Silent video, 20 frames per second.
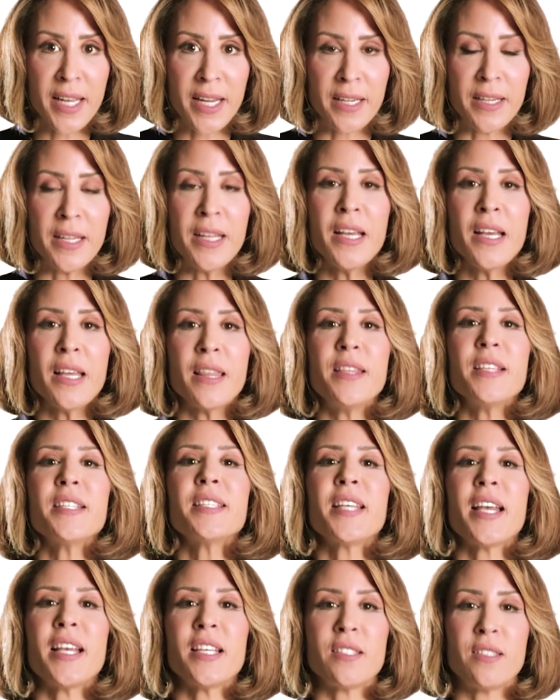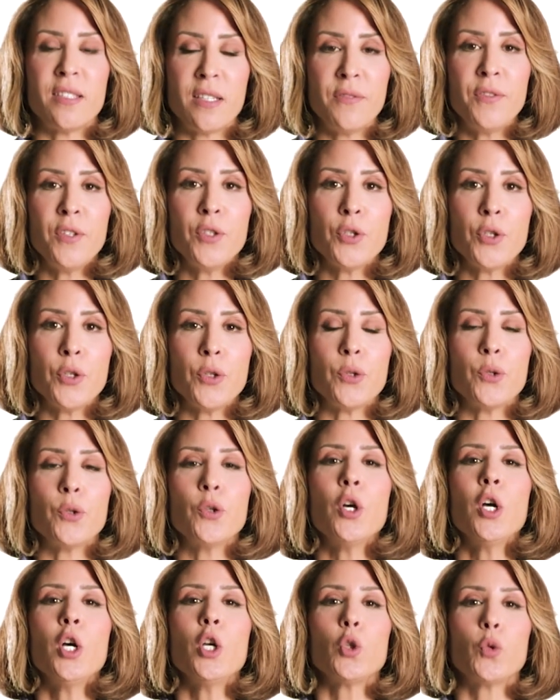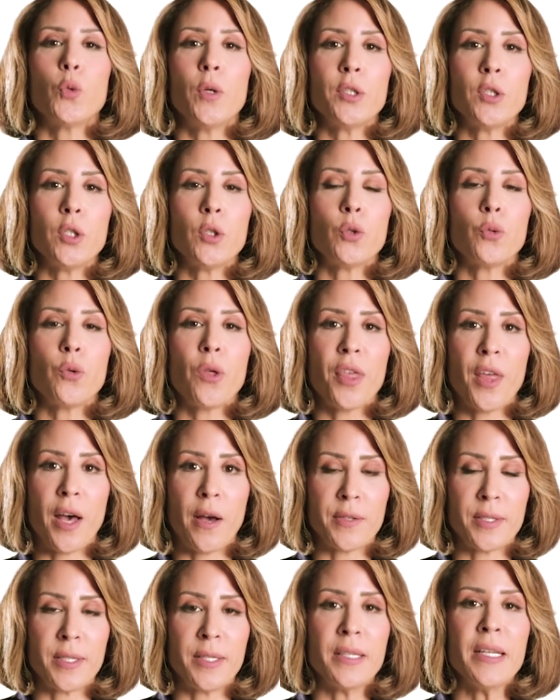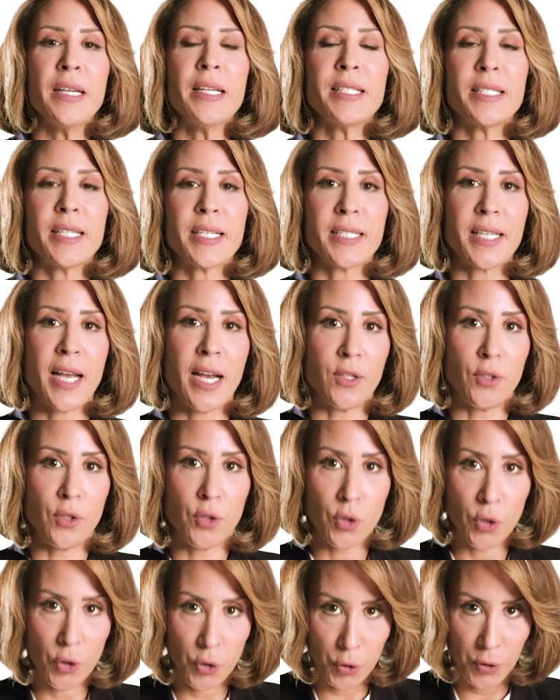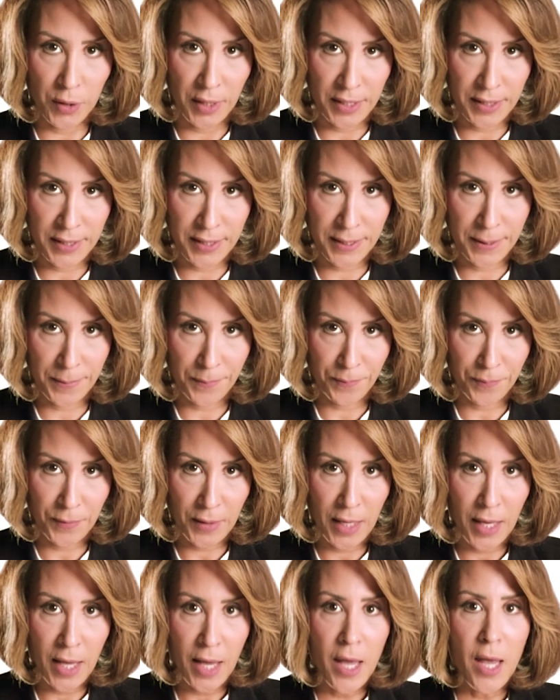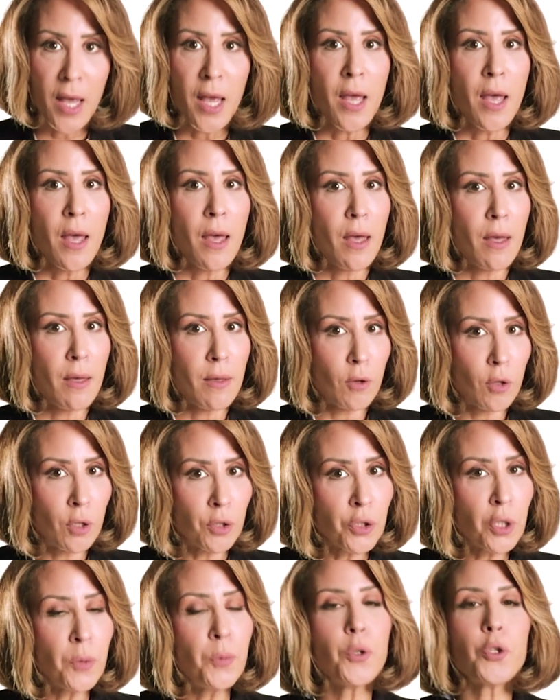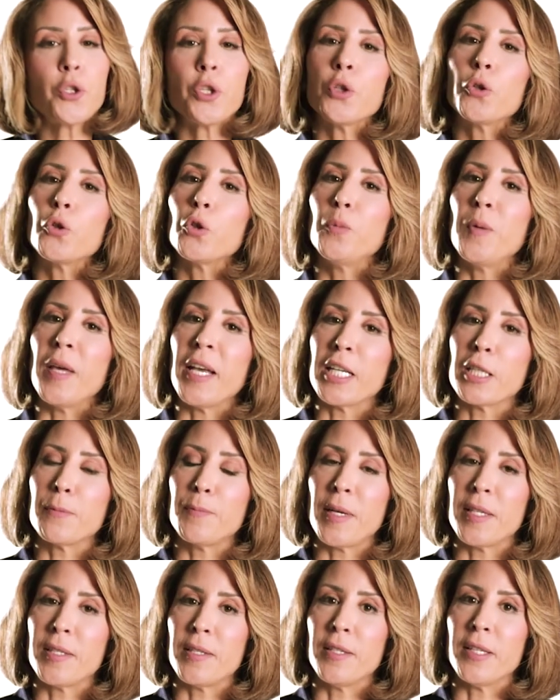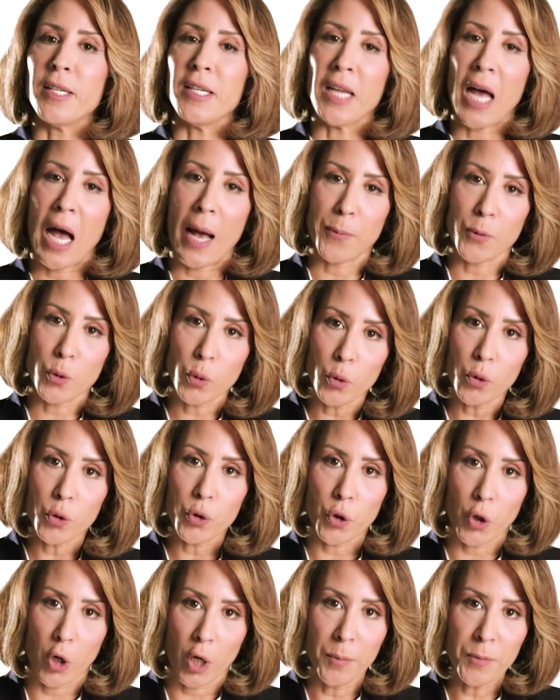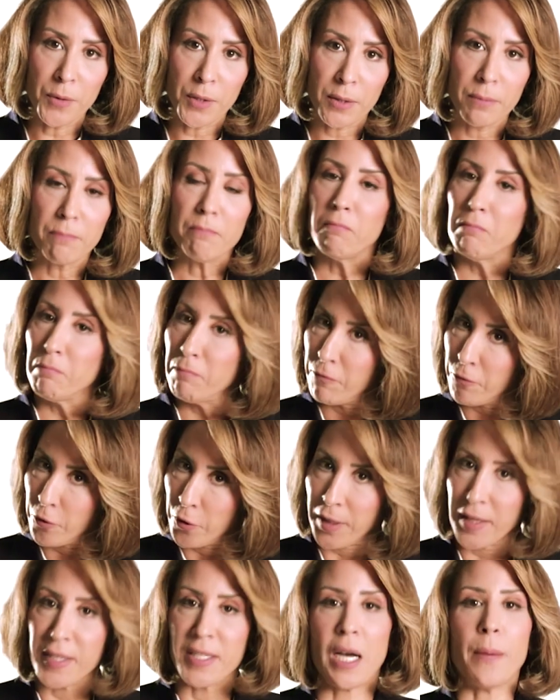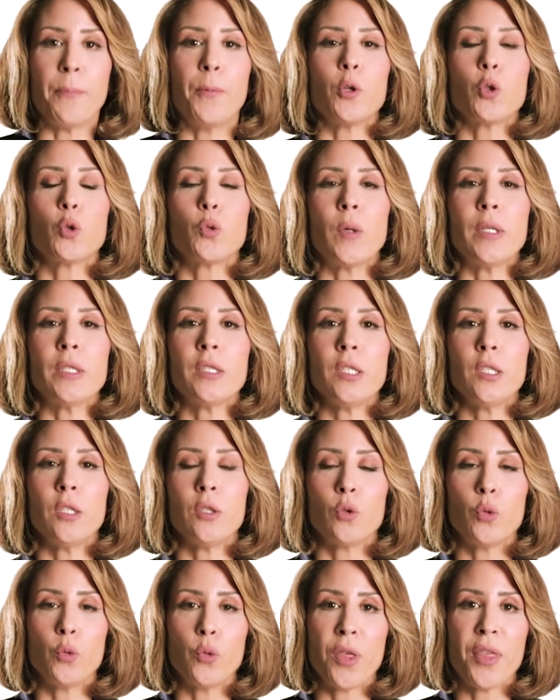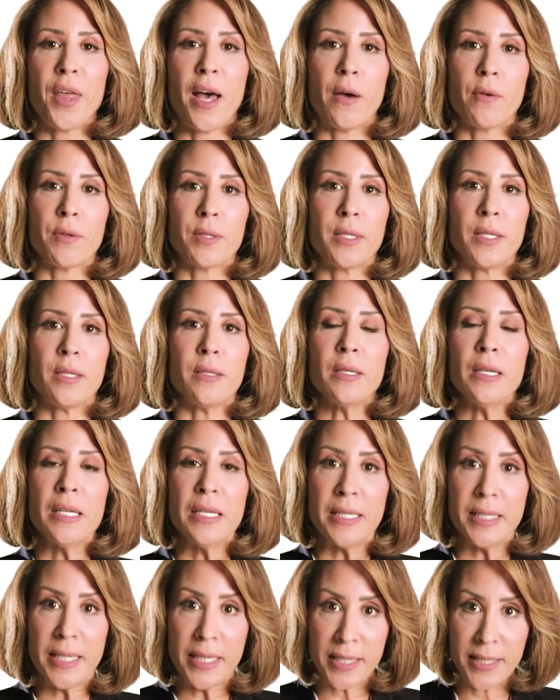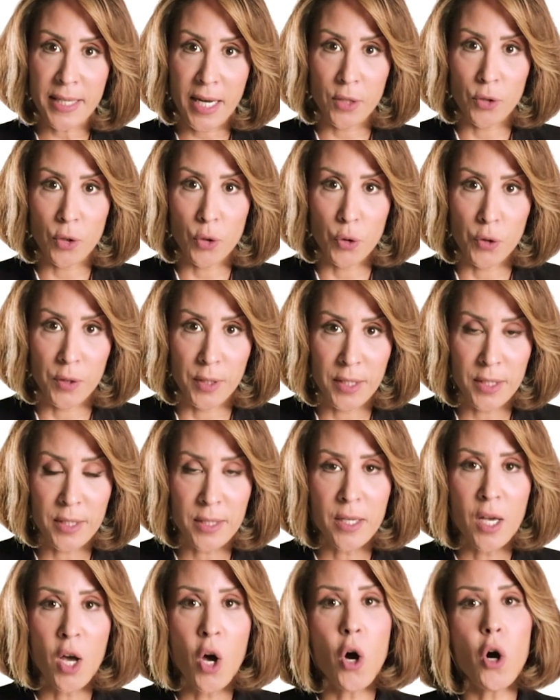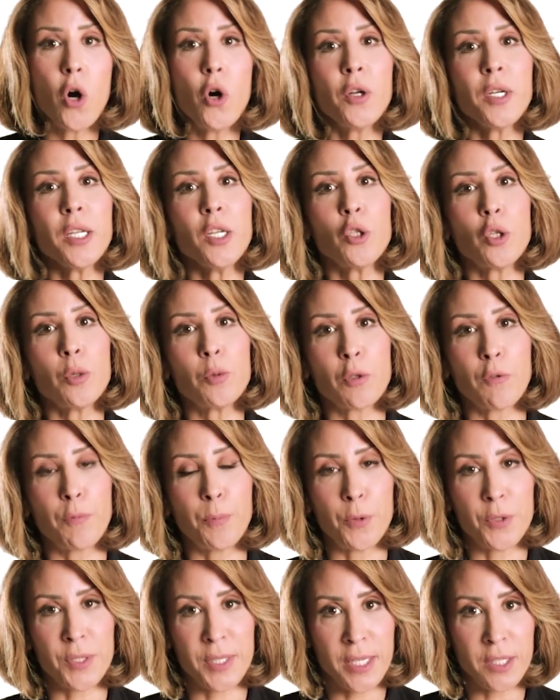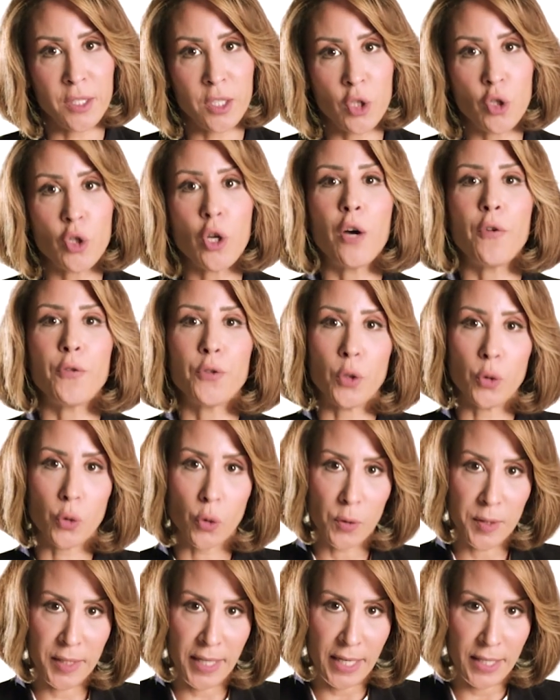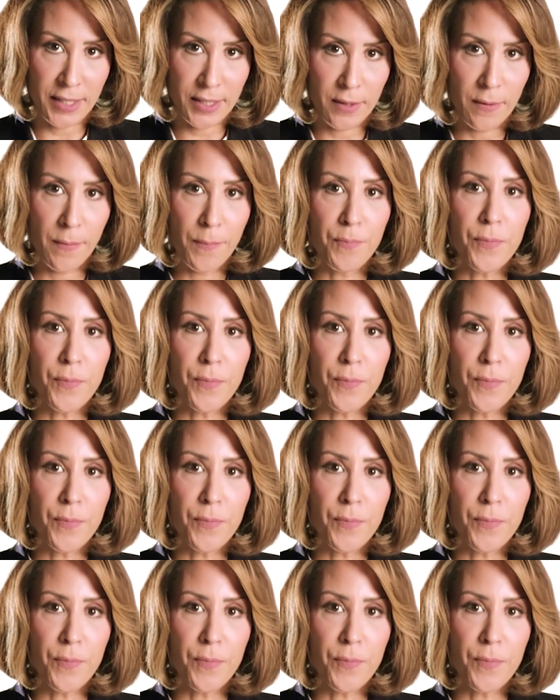in, this has driven to you 22,600 units. Contribution could be expressed in absolute terms, for example, 22,600 units, or in terms of percentage of total sales.